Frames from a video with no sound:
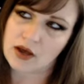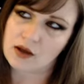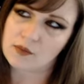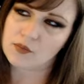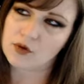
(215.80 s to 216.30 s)

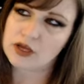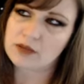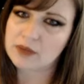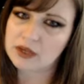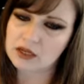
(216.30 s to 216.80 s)
bring in
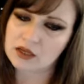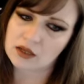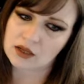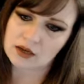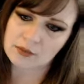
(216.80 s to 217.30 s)
money
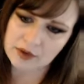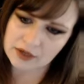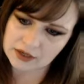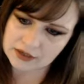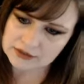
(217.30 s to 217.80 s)
and
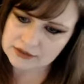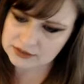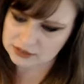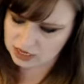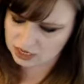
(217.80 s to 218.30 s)
abundance.
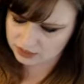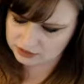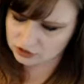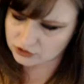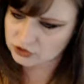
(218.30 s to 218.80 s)
It's
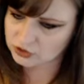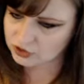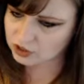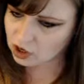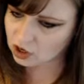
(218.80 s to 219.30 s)
also a
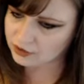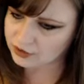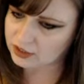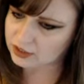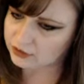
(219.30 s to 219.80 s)
good heart
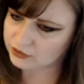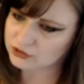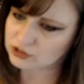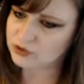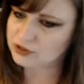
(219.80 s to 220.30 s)
healer,
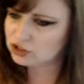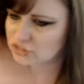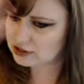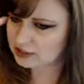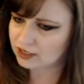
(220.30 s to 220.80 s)
so it's
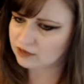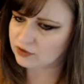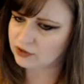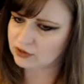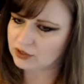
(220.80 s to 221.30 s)
just kind of a
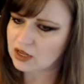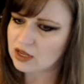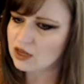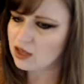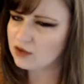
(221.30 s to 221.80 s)
good
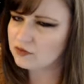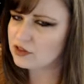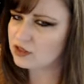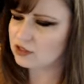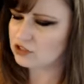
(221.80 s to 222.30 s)

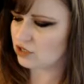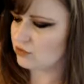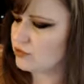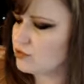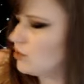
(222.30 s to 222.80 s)
everything in
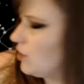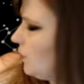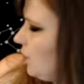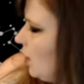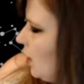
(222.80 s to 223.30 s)
general
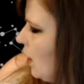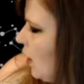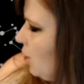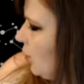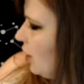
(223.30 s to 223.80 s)
stone.
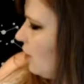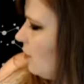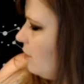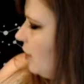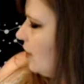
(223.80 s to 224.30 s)
And we're going to be
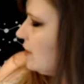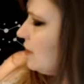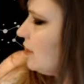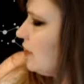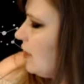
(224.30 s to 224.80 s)

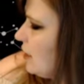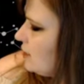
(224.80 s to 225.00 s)
placing these